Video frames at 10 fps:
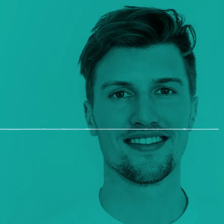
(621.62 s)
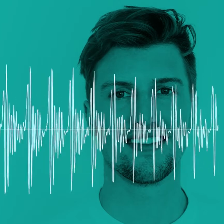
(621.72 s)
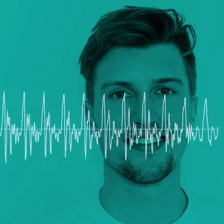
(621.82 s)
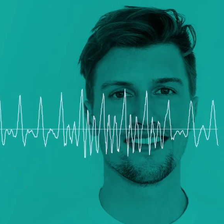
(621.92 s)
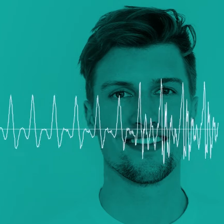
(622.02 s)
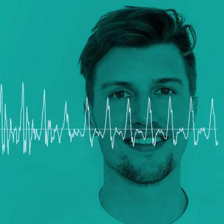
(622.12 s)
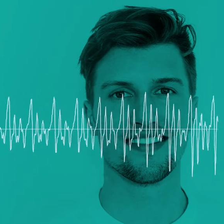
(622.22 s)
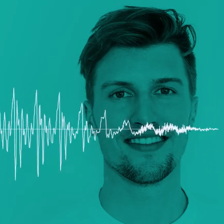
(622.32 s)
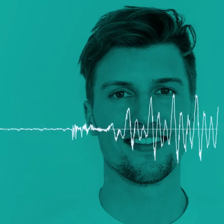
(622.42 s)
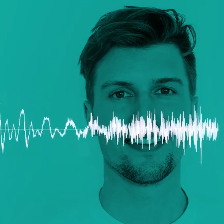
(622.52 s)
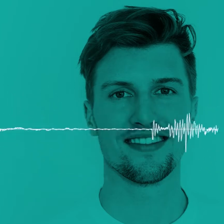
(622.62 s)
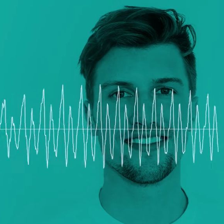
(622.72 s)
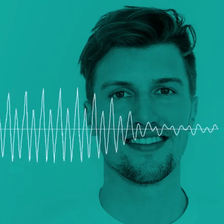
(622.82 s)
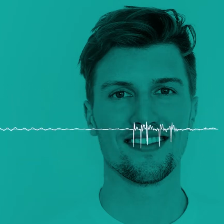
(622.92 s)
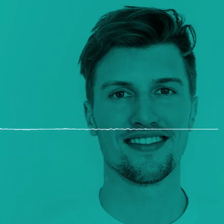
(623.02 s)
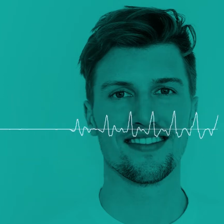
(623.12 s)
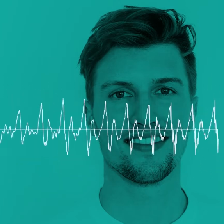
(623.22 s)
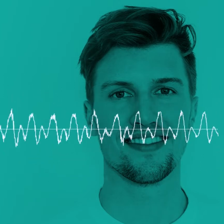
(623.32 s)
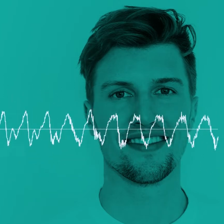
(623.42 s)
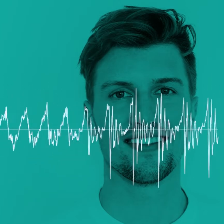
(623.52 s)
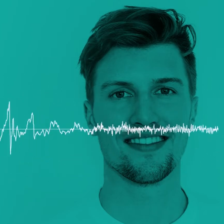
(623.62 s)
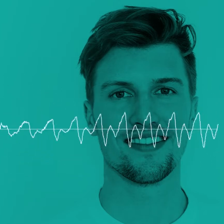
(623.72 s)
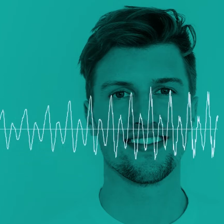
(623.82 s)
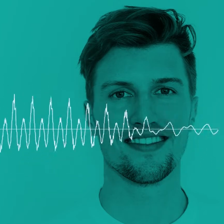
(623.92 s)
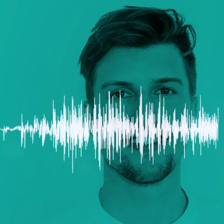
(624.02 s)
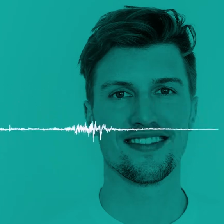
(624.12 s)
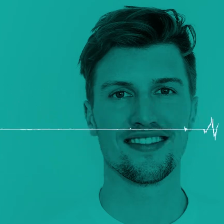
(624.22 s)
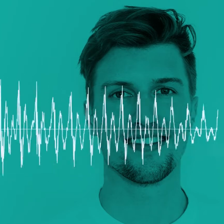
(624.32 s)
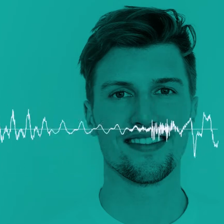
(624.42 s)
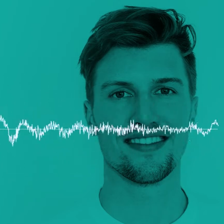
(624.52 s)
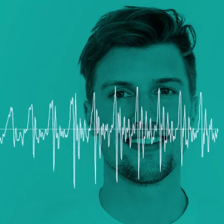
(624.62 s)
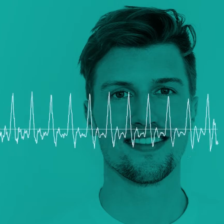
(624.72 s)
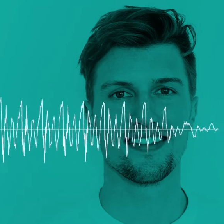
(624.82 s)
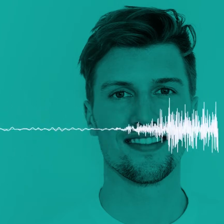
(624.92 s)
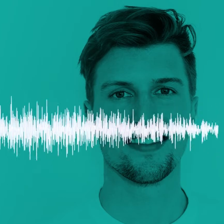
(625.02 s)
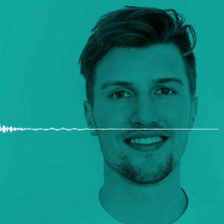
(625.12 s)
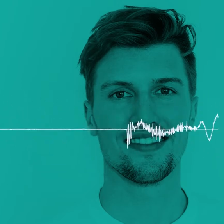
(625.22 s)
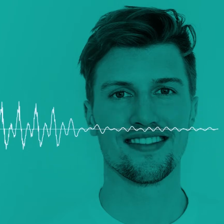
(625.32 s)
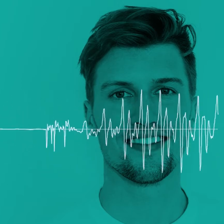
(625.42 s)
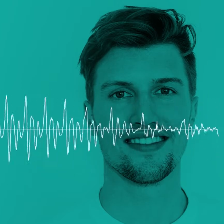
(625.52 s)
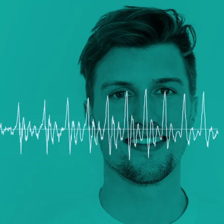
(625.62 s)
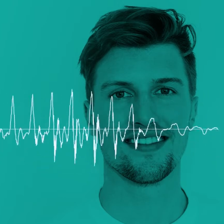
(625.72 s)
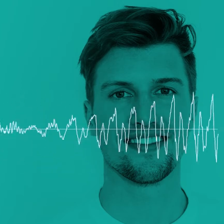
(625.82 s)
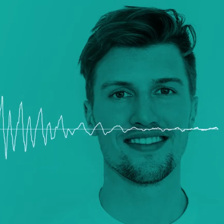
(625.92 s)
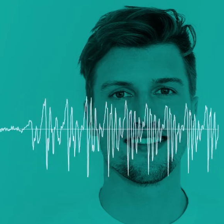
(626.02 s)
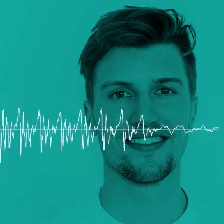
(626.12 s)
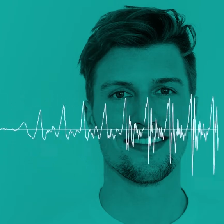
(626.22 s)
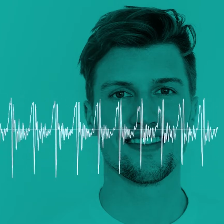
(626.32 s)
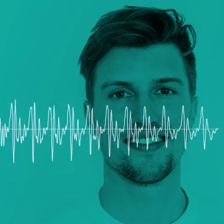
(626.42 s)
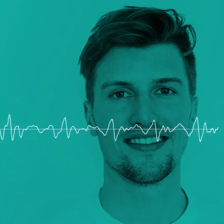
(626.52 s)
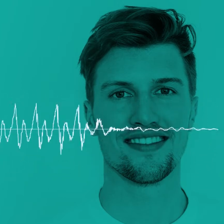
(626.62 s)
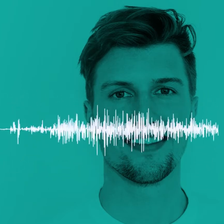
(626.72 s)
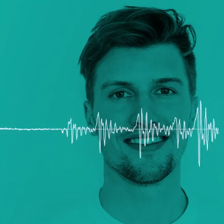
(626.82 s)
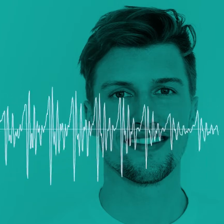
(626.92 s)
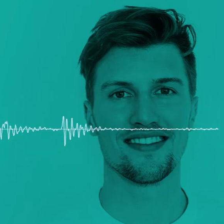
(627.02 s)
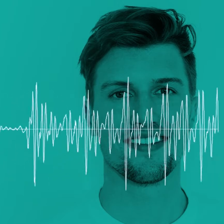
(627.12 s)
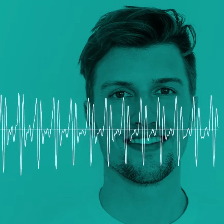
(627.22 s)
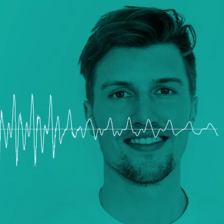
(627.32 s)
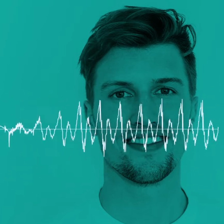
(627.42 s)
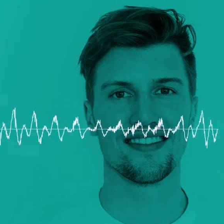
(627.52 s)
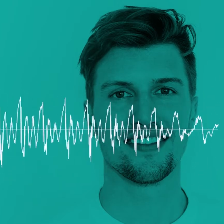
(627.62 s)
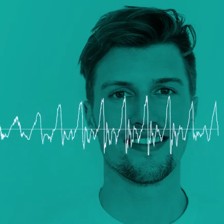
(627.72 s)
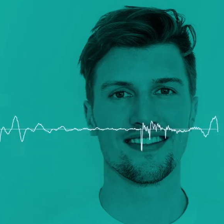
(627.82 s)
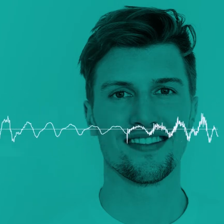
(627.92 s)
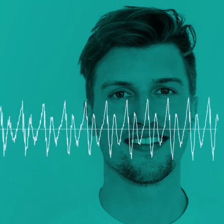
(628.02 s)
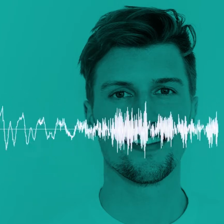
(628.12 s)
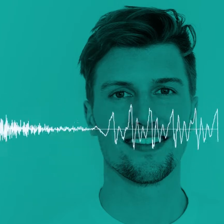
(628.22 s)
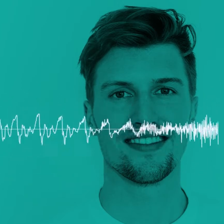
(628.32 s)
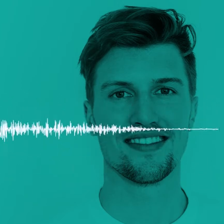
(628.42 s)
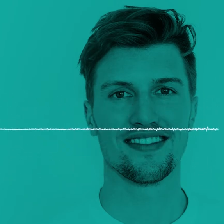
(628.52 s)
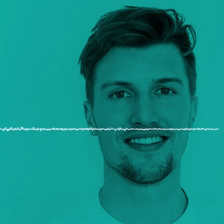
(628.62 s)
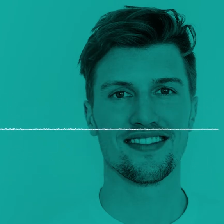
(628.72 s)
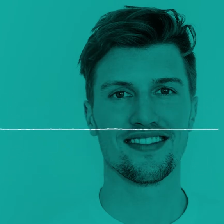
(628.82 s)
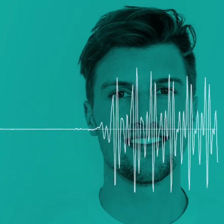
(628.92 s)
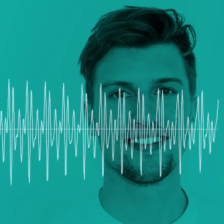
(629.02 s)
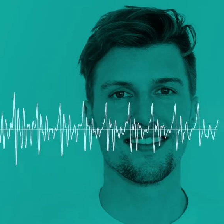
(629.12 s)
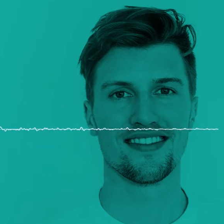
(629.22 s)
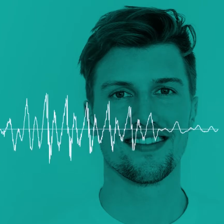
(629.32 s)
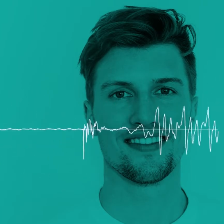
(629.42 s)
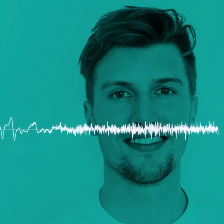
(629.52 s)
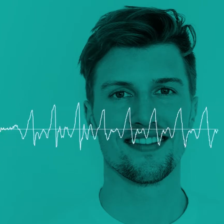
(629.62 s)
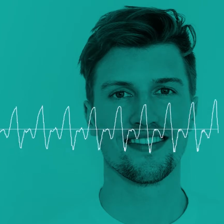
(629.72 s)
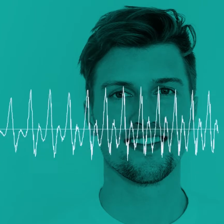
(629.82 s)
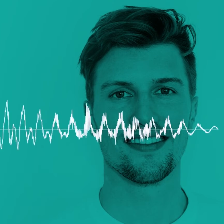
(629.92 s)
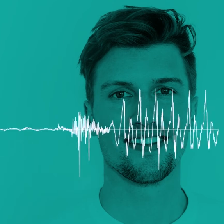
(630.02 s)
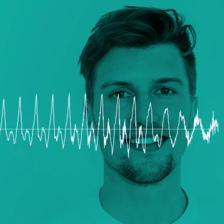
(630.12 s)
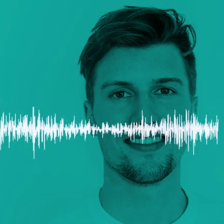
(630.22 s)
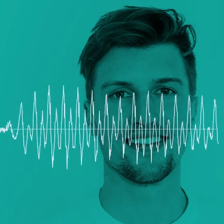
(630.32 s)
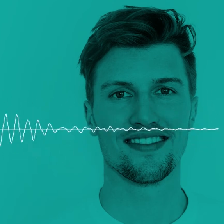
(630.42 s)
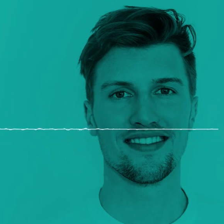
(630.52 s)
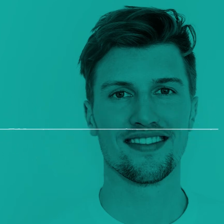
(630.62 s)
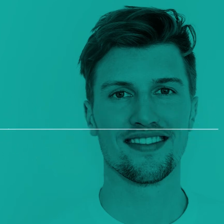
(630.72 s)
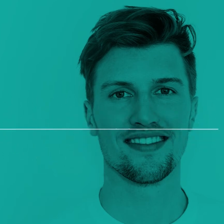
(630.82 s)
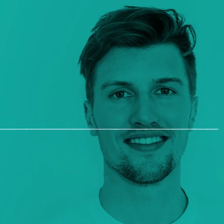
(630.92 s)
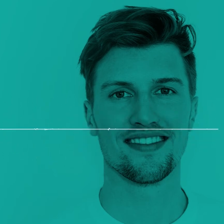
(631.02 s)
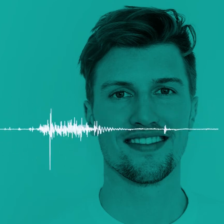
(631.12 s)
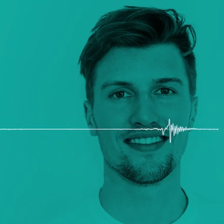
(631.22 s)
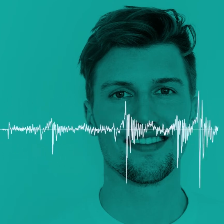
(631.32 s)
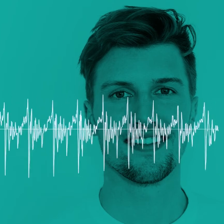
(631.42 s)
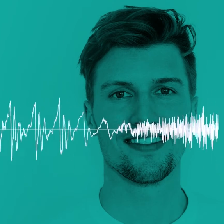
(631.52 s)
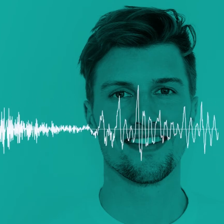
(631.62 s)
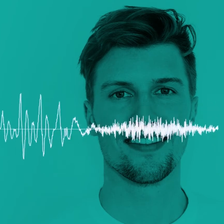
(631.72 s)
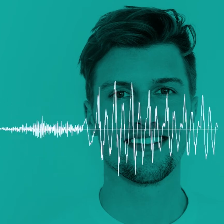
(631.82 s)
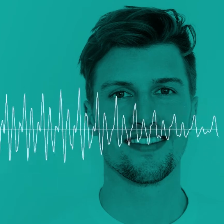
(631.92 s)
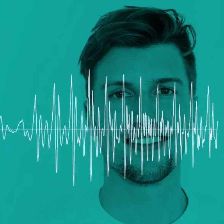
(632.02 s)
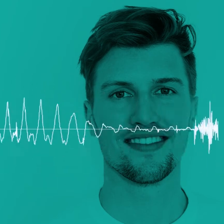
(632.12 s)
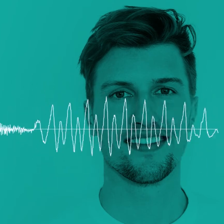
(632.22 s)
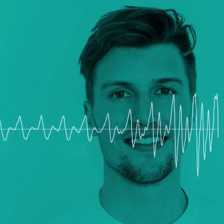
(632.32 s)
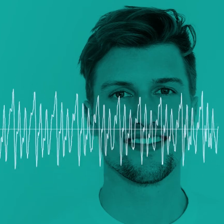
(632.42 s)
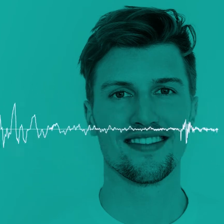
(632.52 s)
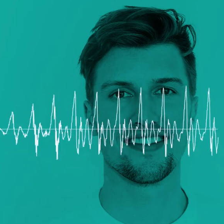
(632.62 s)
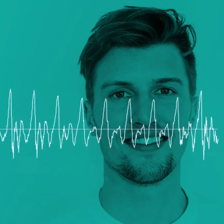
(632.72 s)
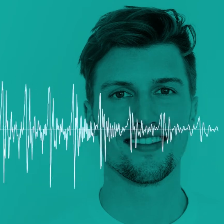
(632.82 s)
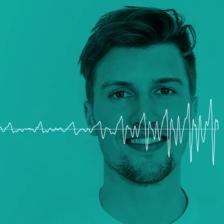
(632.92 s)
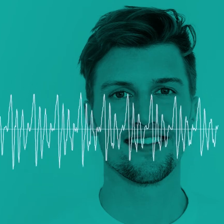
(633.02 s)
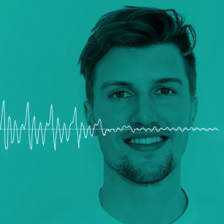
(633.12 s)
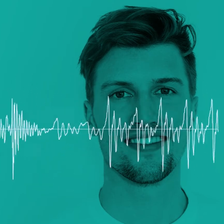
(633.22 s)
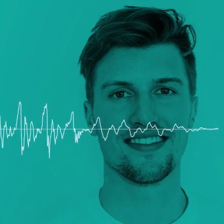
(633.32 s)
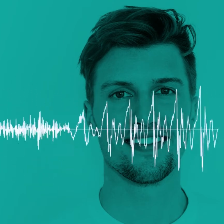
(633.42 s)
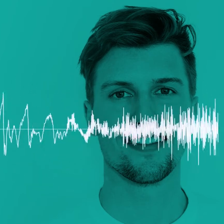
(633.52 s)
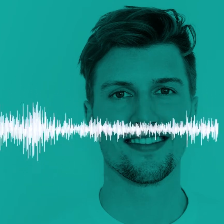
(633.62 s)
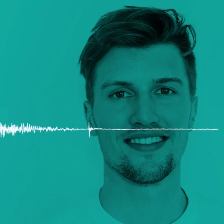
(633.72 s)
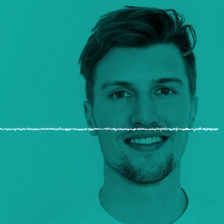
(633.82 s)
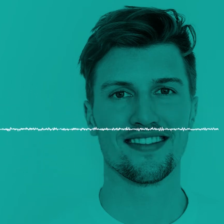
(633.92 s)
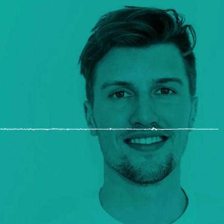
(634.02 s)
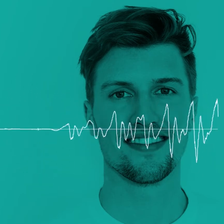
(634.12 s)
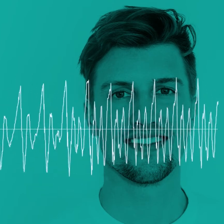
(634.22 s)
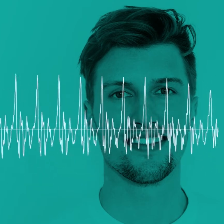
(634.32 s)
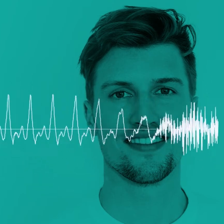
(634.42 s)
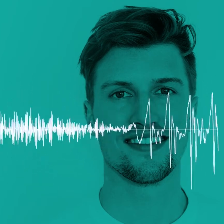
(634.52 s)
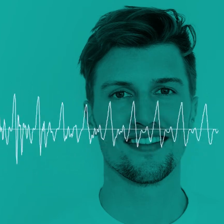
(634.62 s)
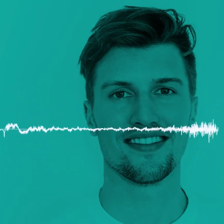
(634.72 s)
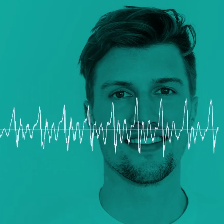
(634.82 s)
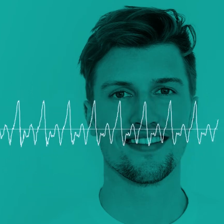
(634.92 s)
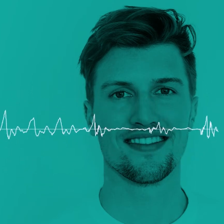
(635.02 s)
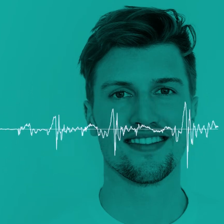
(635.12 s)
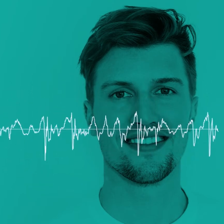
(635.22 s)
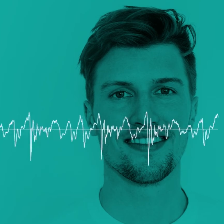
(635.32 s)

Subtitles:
aren't a member of this group, we have reached 800 people in the group right now, which are all DJs and producers or people from the music industry. So if you want to work in a network or just learn something